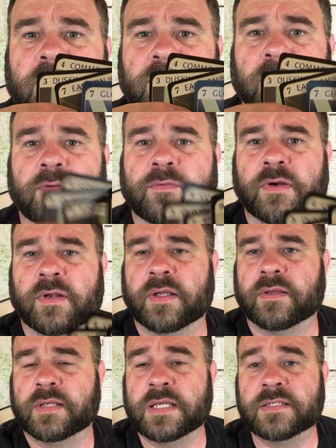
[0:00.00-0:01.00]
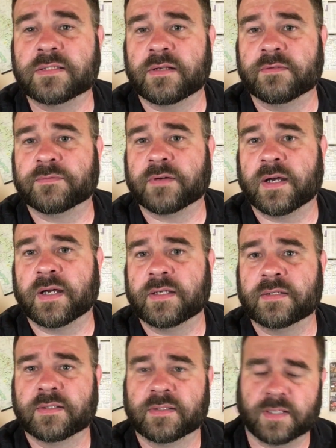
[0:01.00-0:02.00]
They're all very easy to
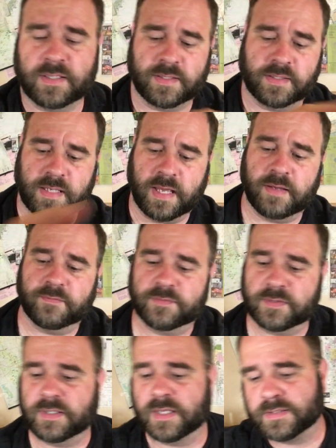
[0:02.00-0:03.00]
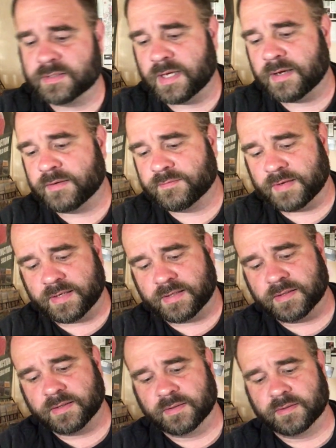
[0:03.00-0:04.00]
find. The aphid does have
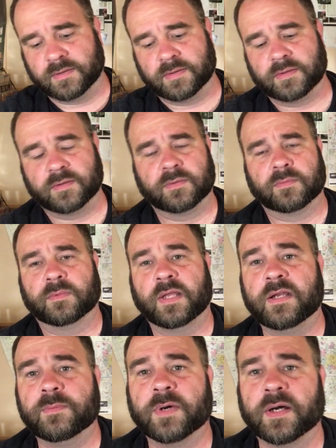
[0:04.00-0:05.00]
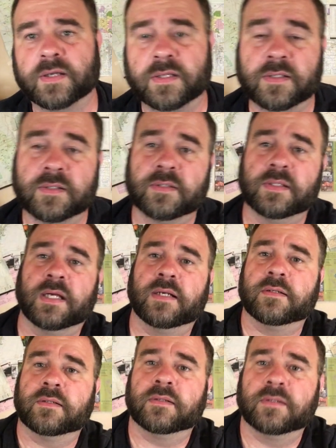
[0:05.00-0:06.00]
a ladybug that
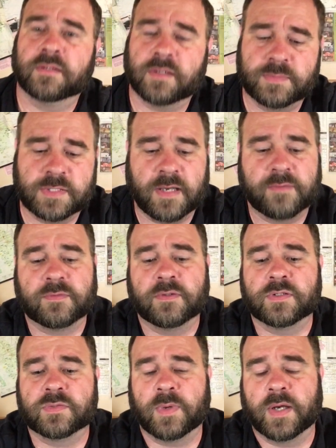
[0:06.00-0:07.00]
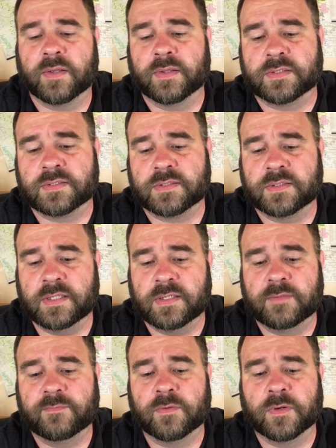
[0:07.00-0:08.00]
comes after it as well that's
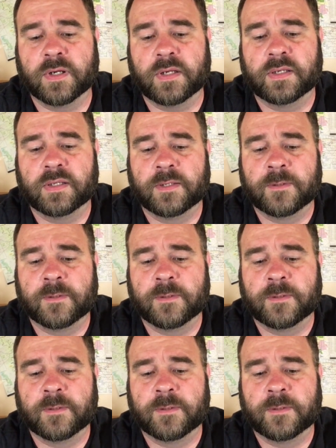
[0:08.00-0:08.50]
needed for it.